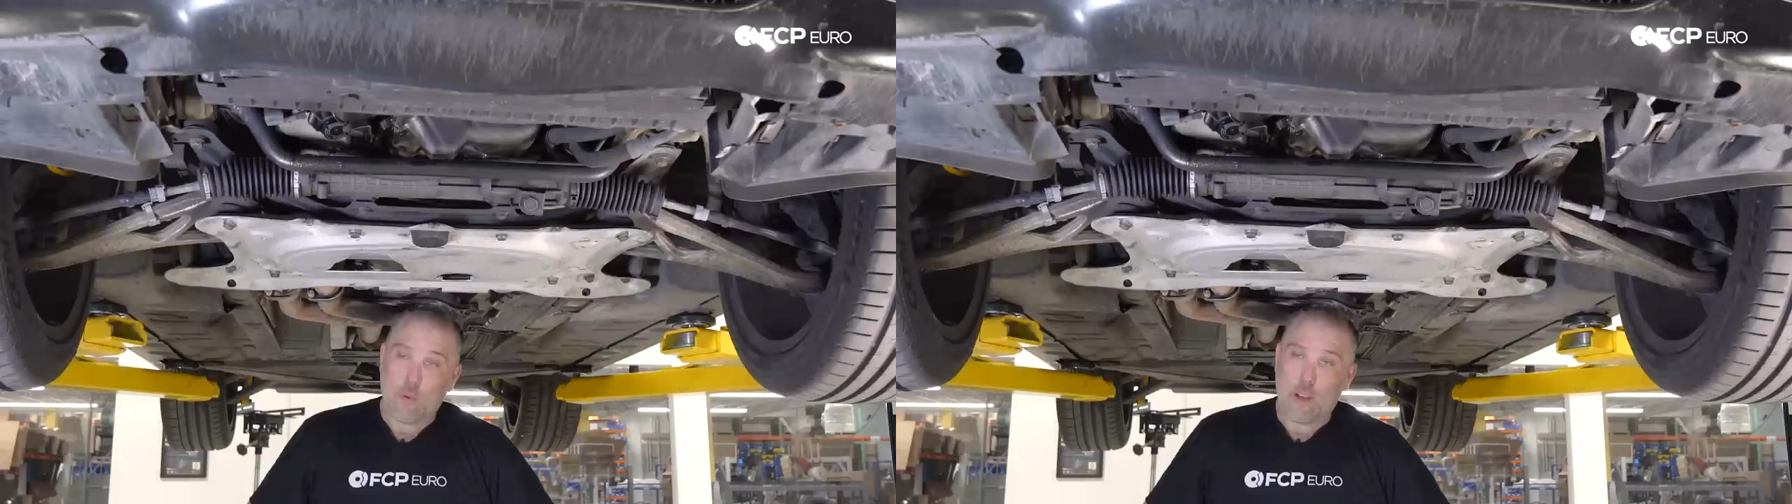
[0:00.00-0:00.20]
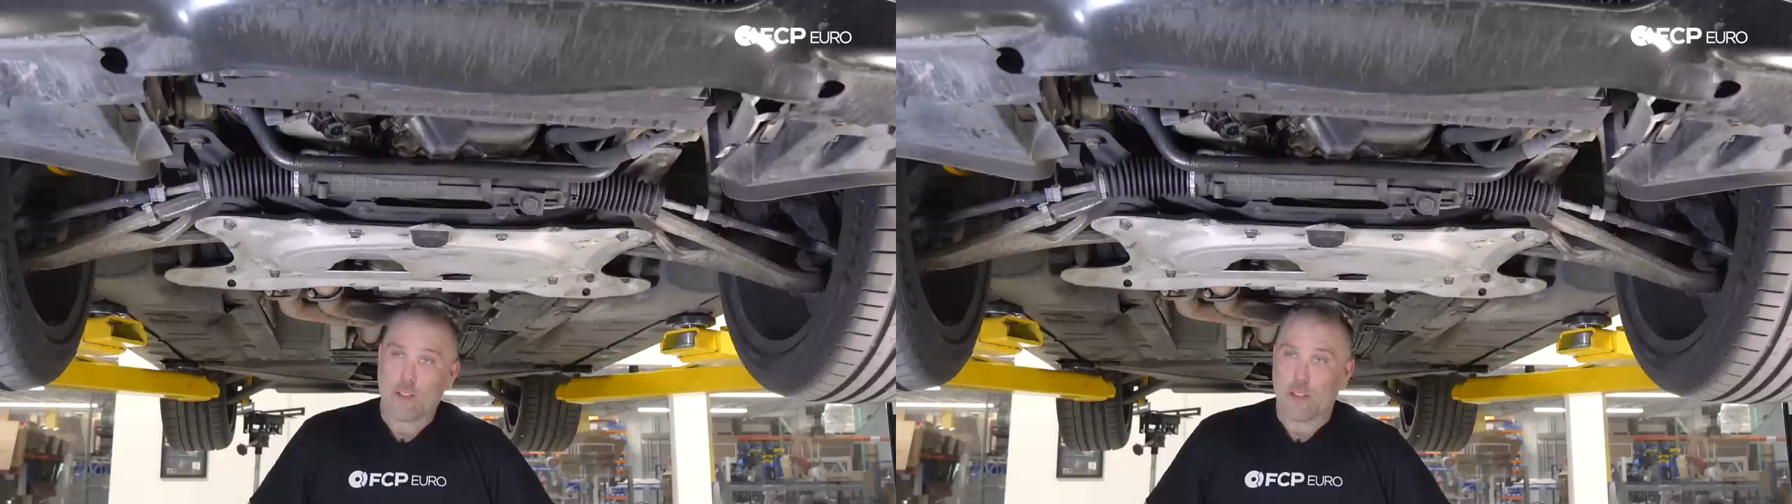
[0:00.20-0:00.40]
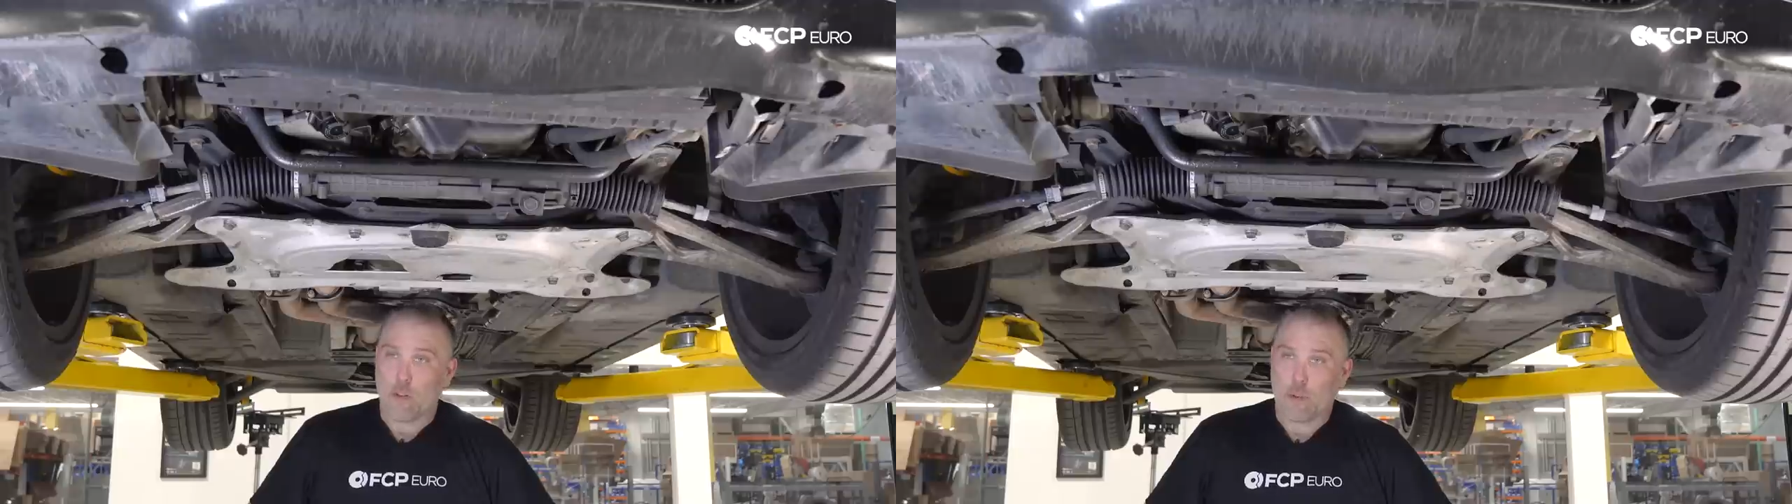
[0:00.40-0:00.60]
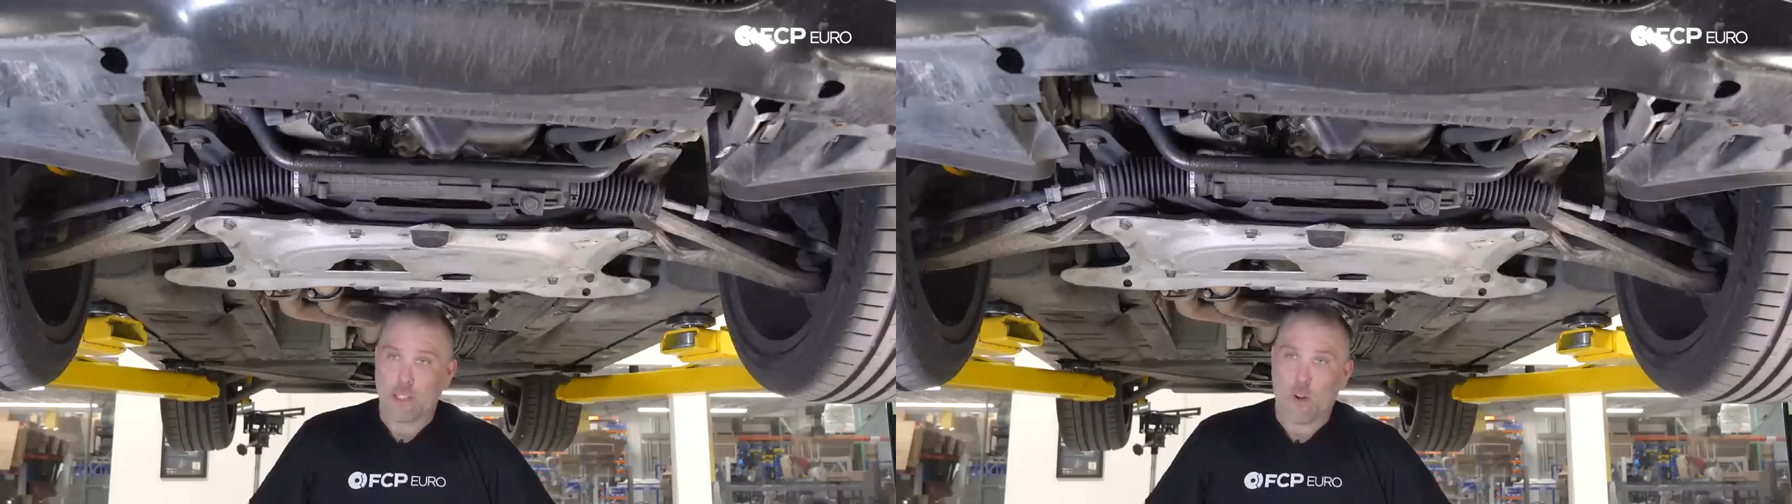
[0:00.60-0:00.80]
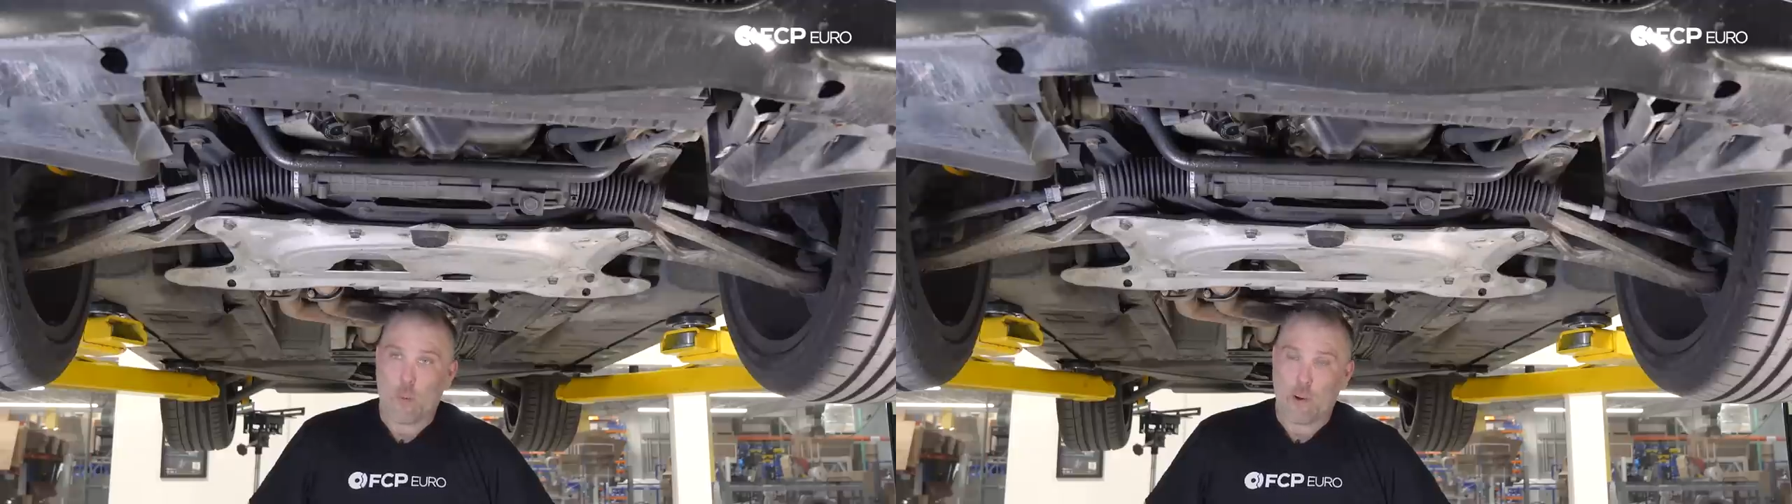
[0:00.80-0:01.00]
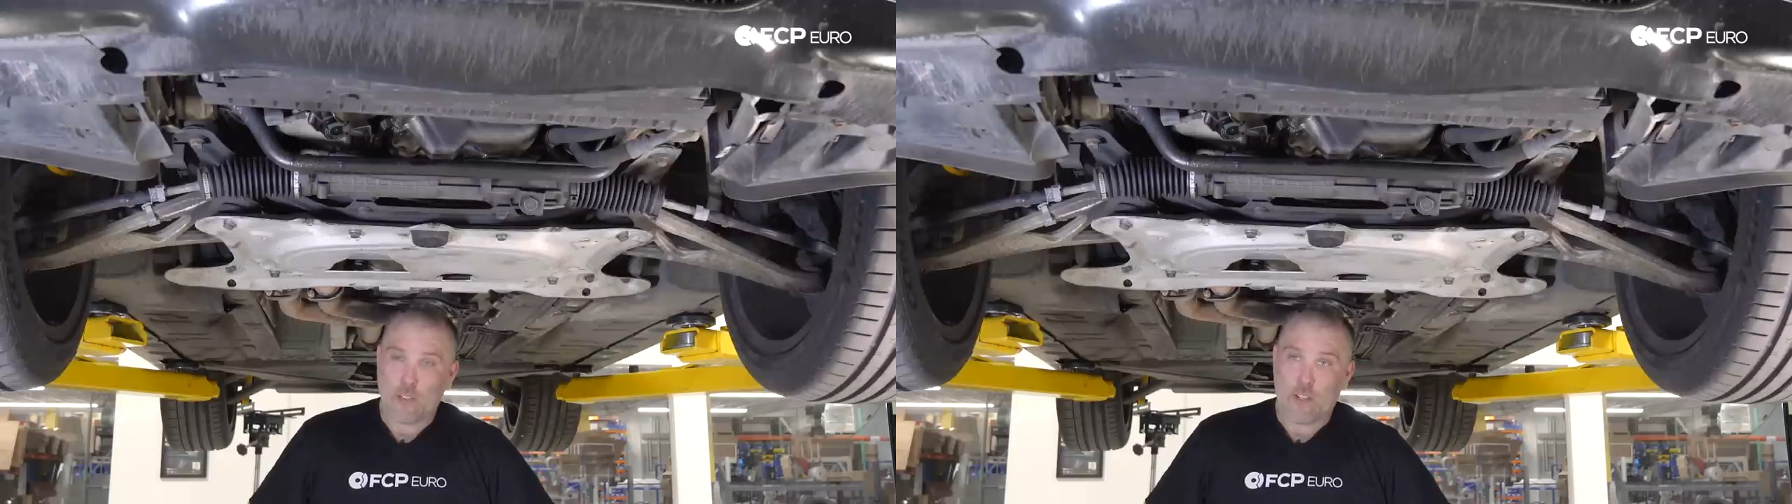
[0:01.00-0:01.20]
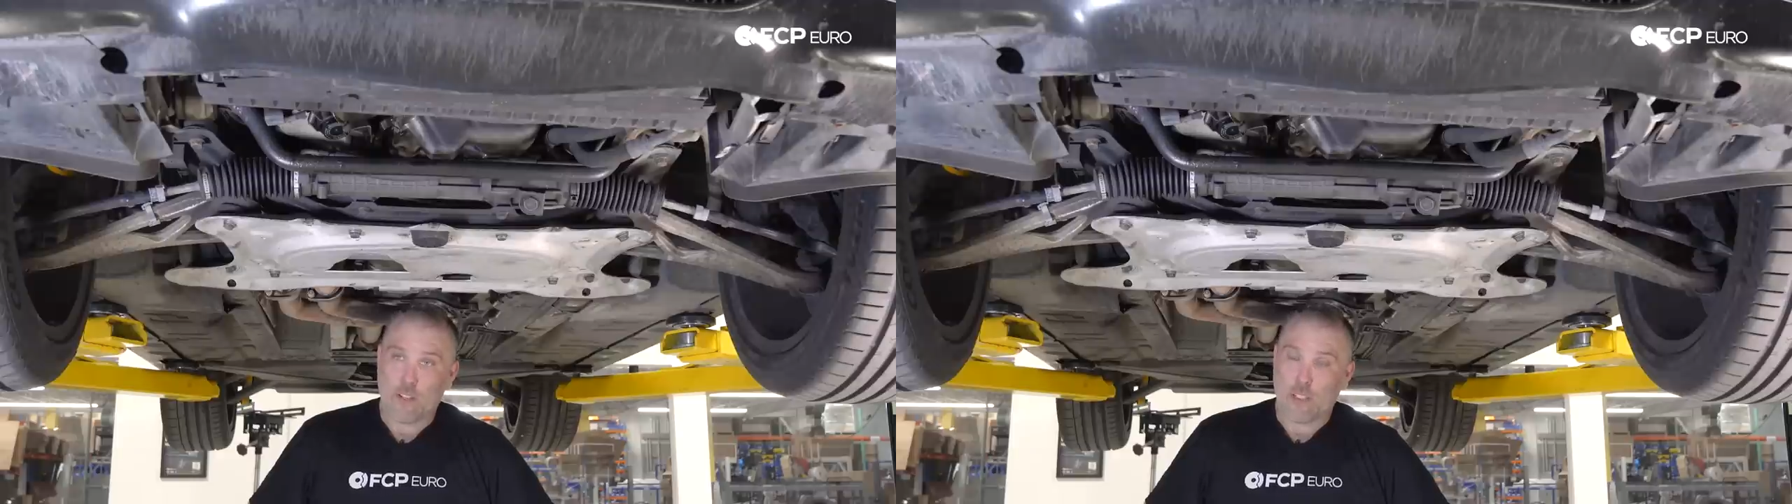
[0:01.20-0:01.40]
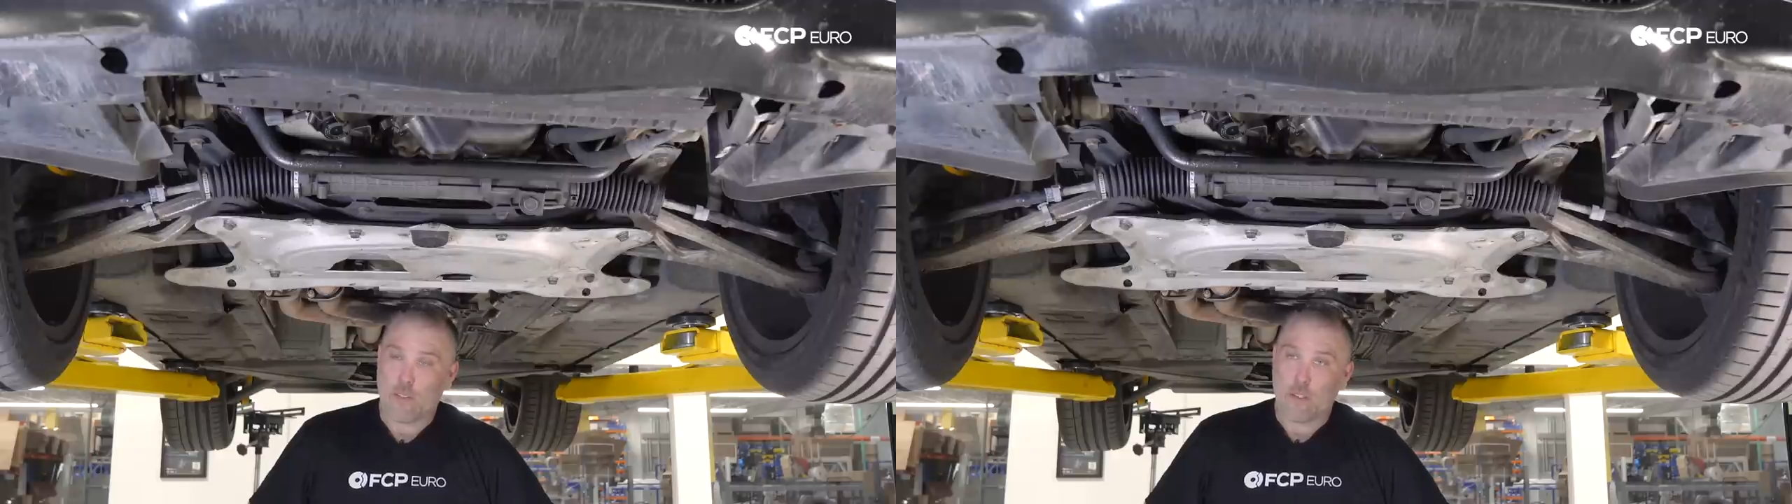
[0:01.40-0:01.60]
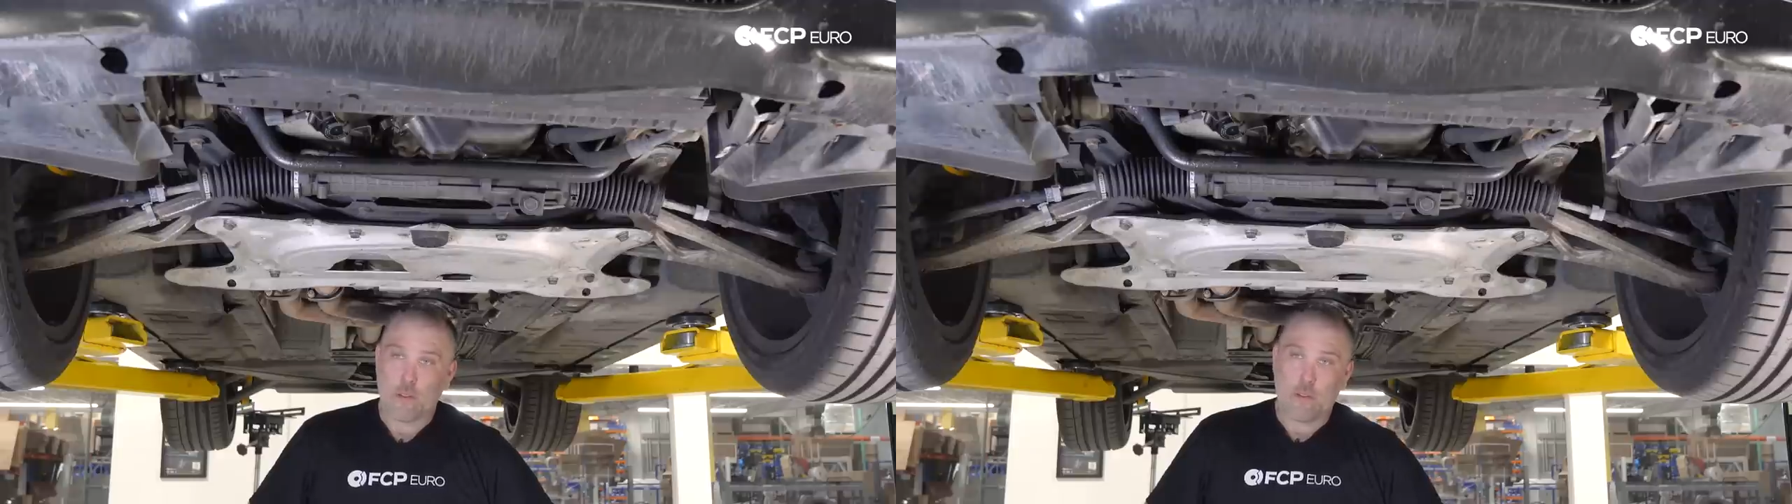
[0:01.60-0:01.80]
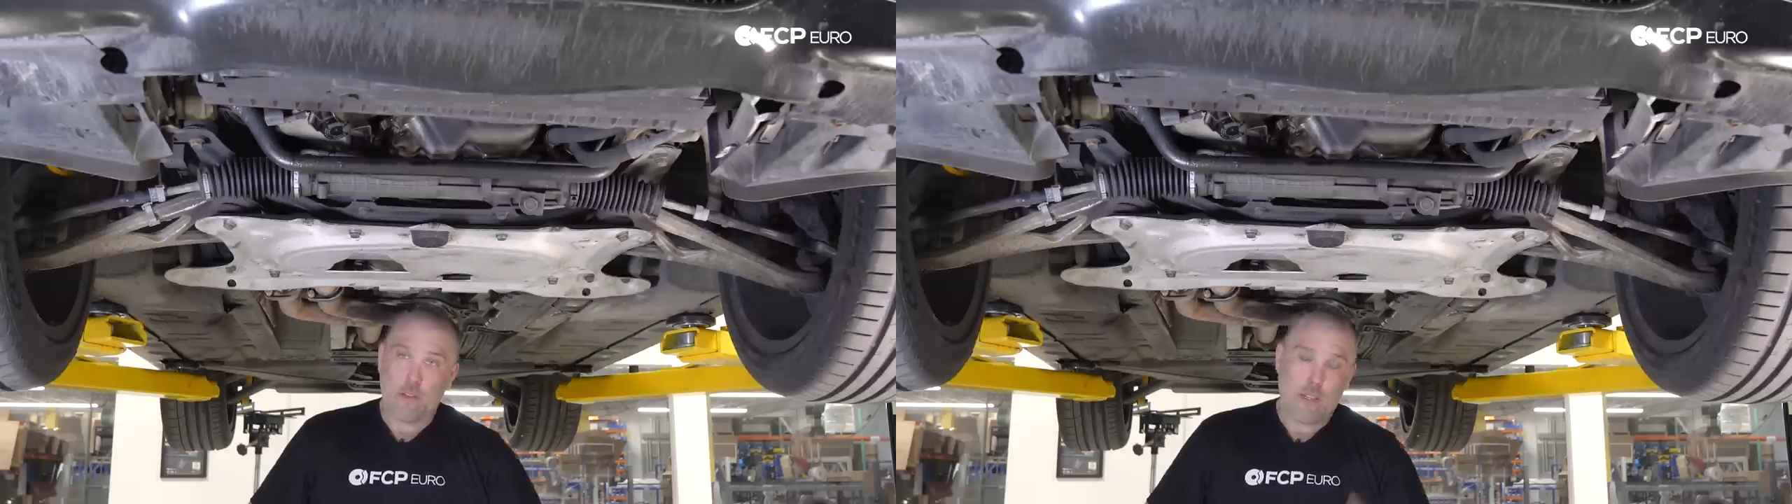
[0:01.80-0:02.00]
it, we also replaced a whole bunch of other stuff
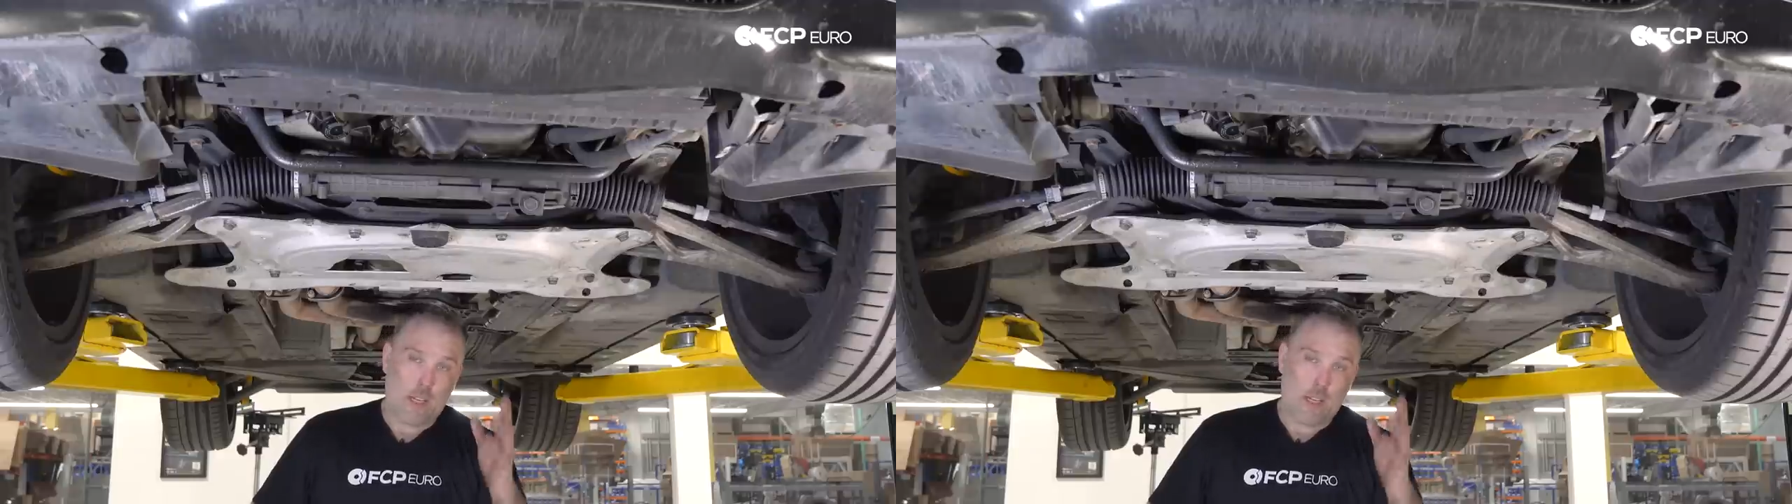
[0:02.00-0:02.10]
too.